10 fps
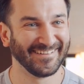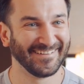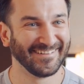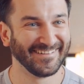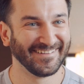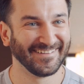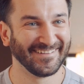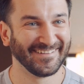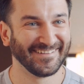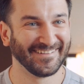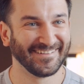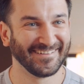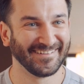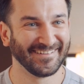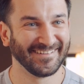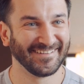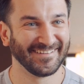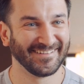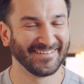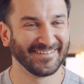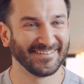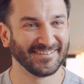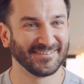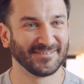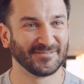The person shown says nothing.